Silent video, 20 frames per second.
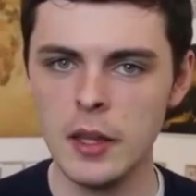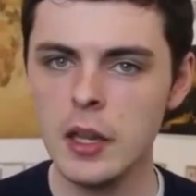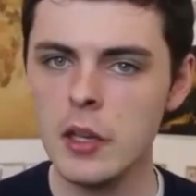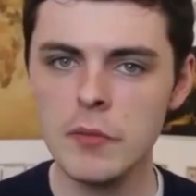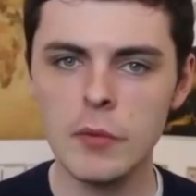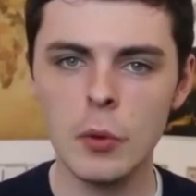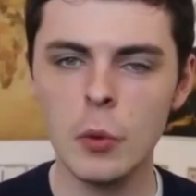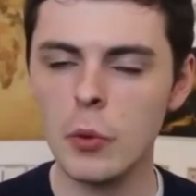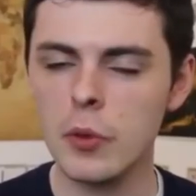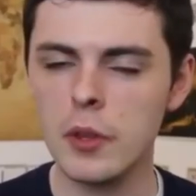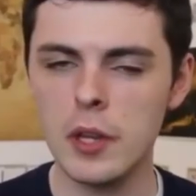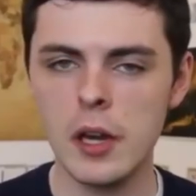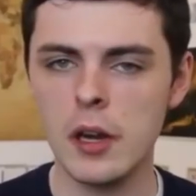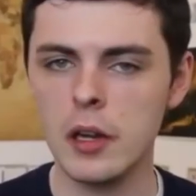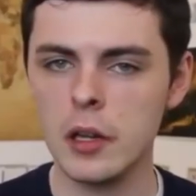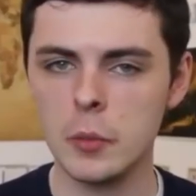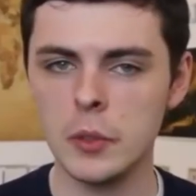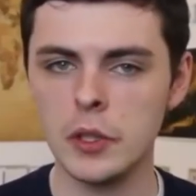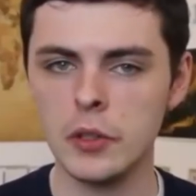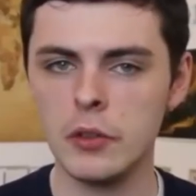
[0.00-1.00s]
Think of all the
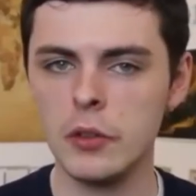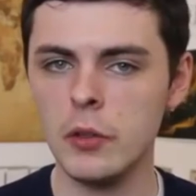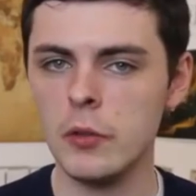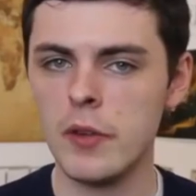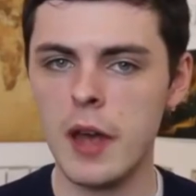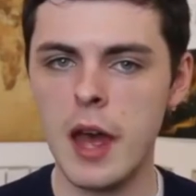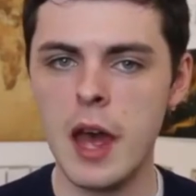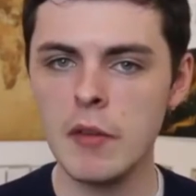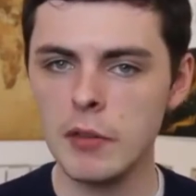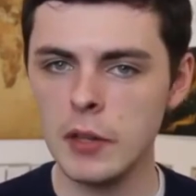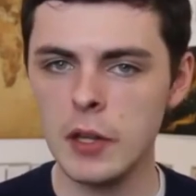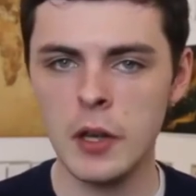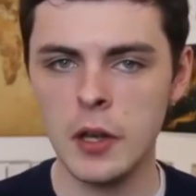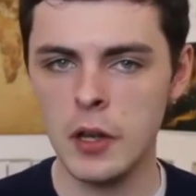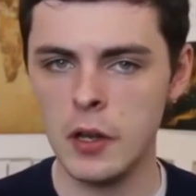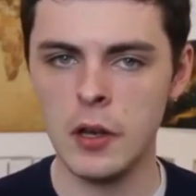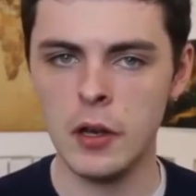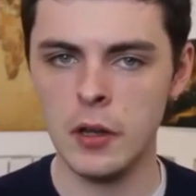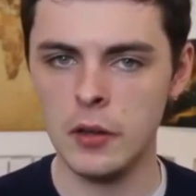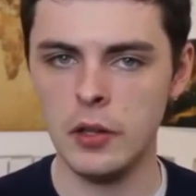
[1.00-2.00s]
arguments you've ever
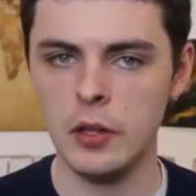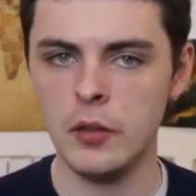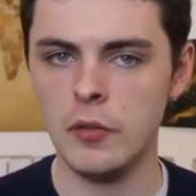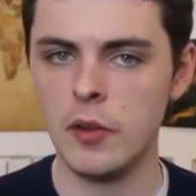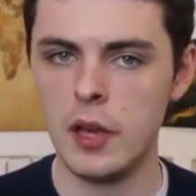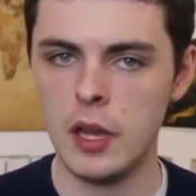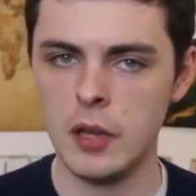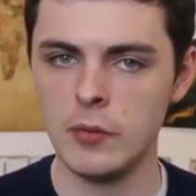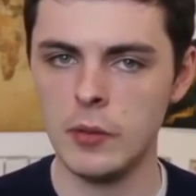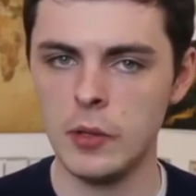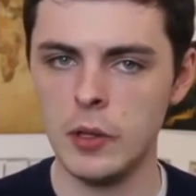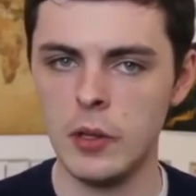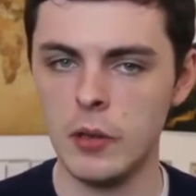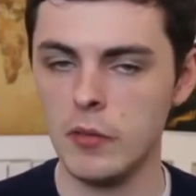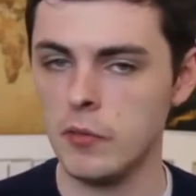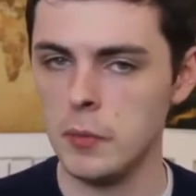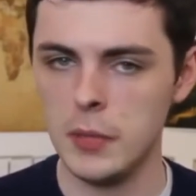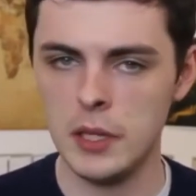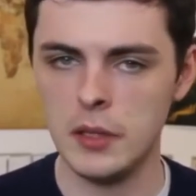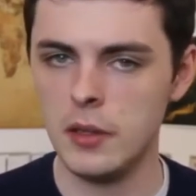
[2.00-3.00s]
heard in favor
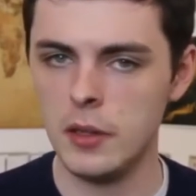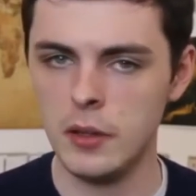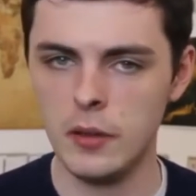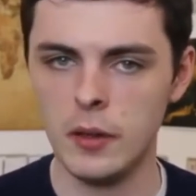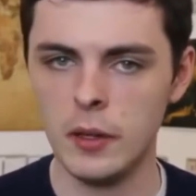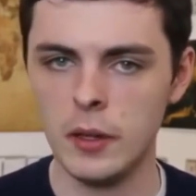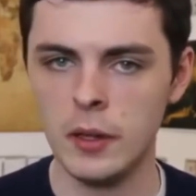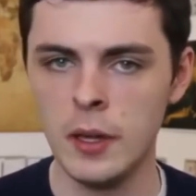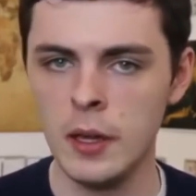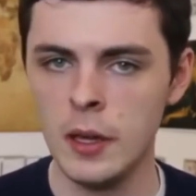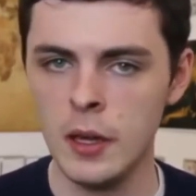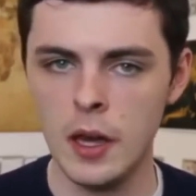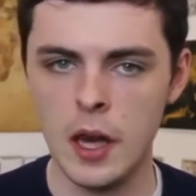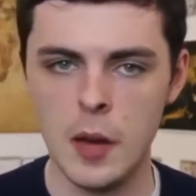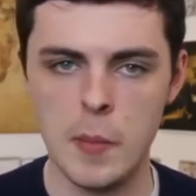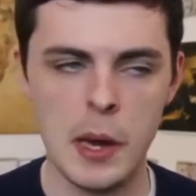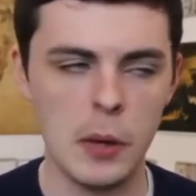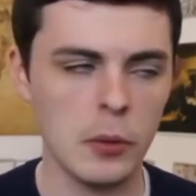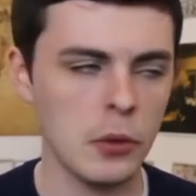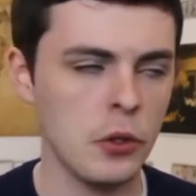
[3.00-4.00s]
of meat eating,
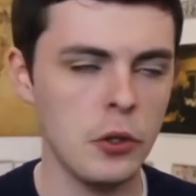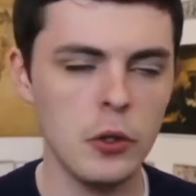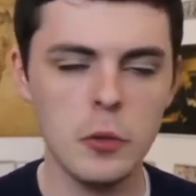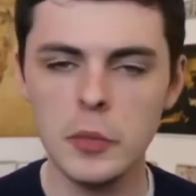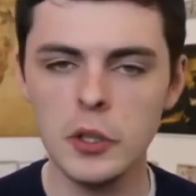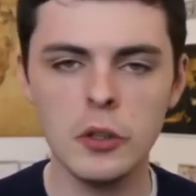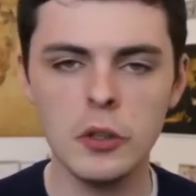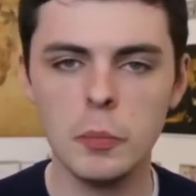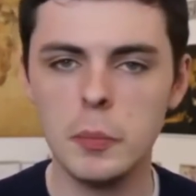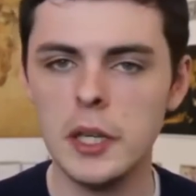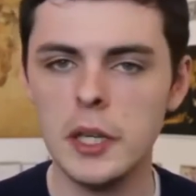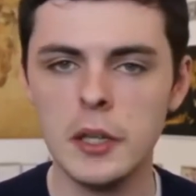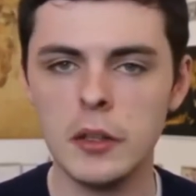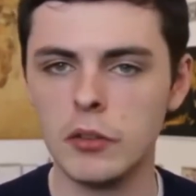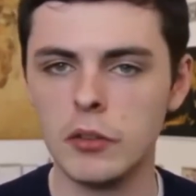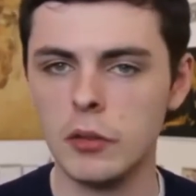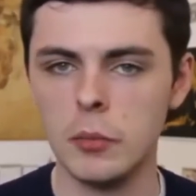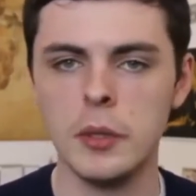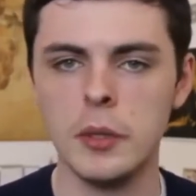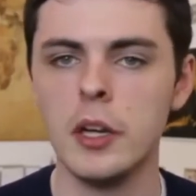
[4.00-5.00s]
about humans
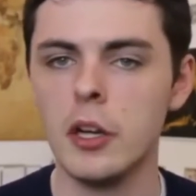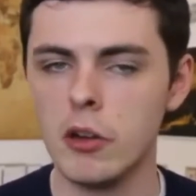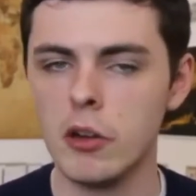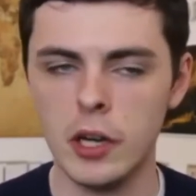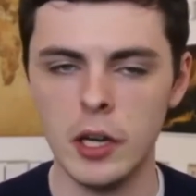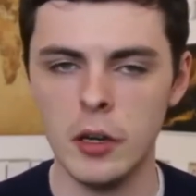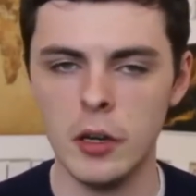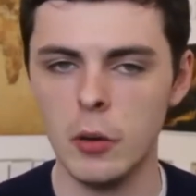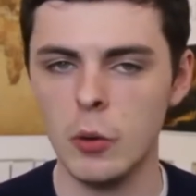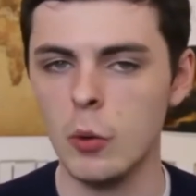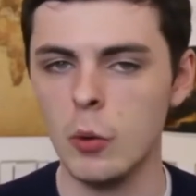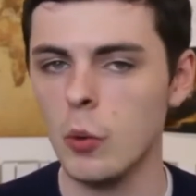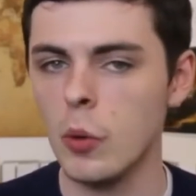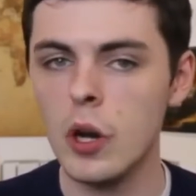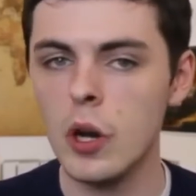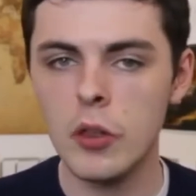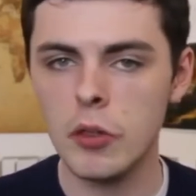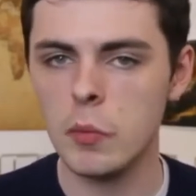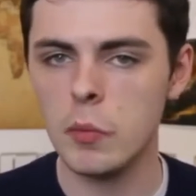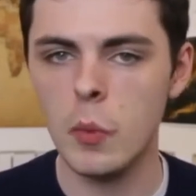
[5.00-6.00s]
being superior or
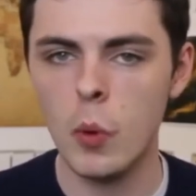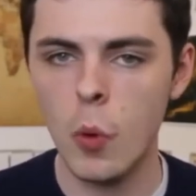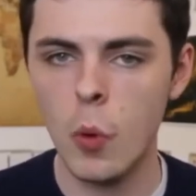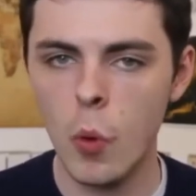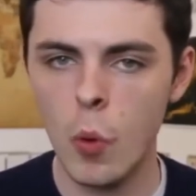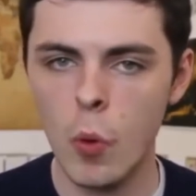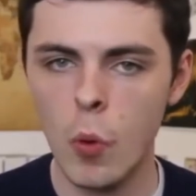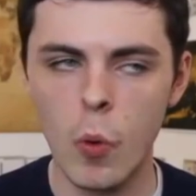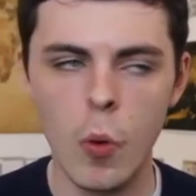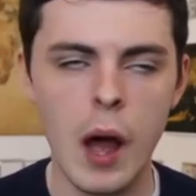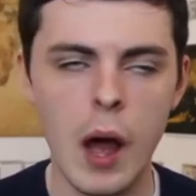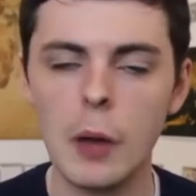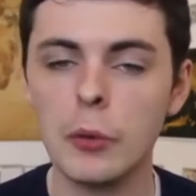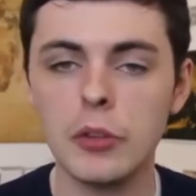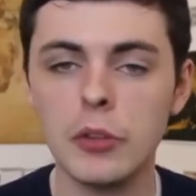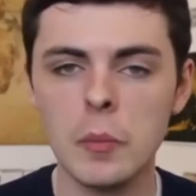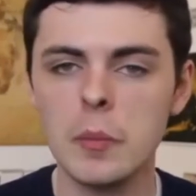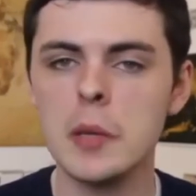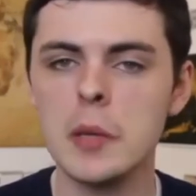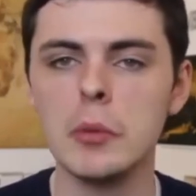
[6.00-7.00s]
worth more, or how
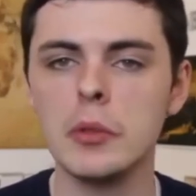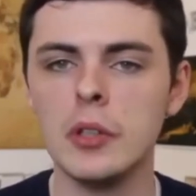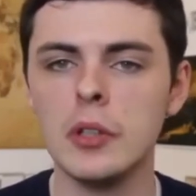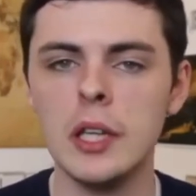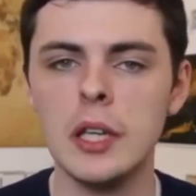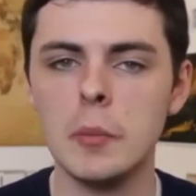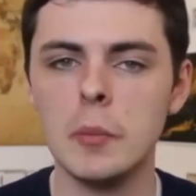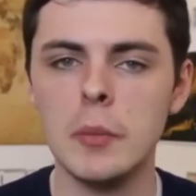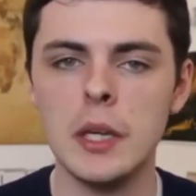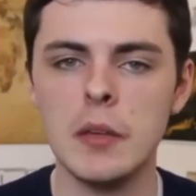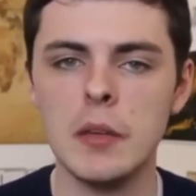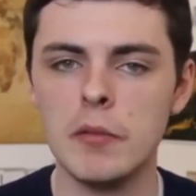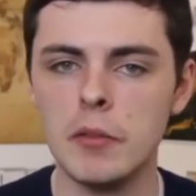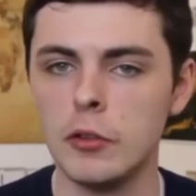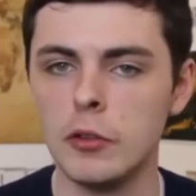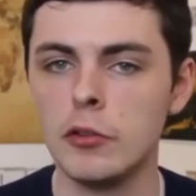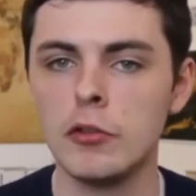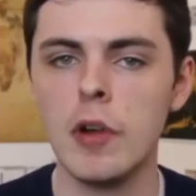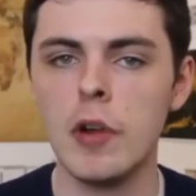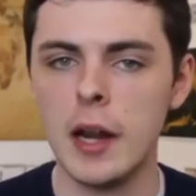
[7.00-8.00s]
some people need meat
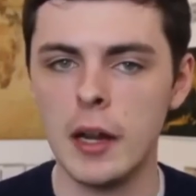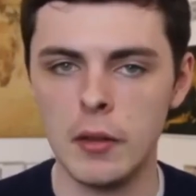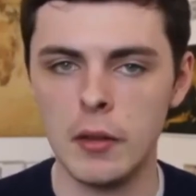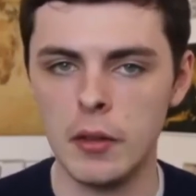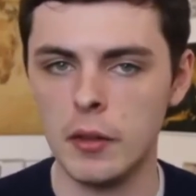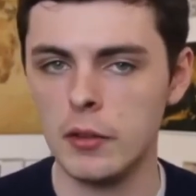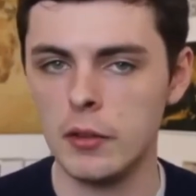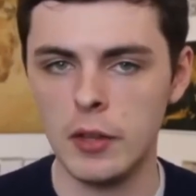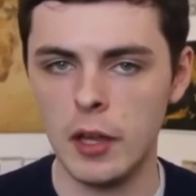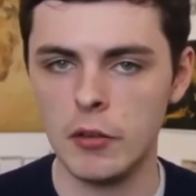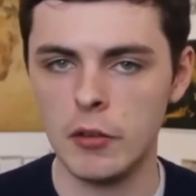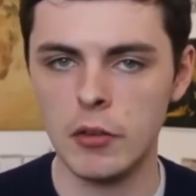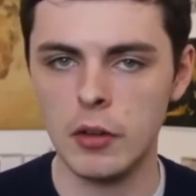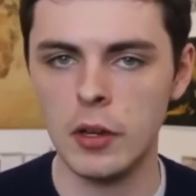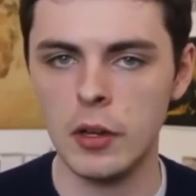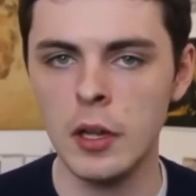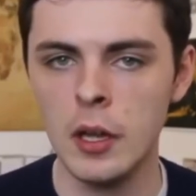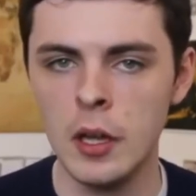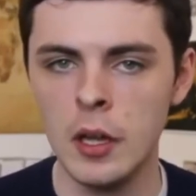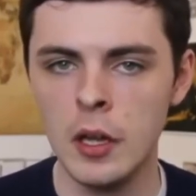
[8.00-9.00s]
for strength, etc.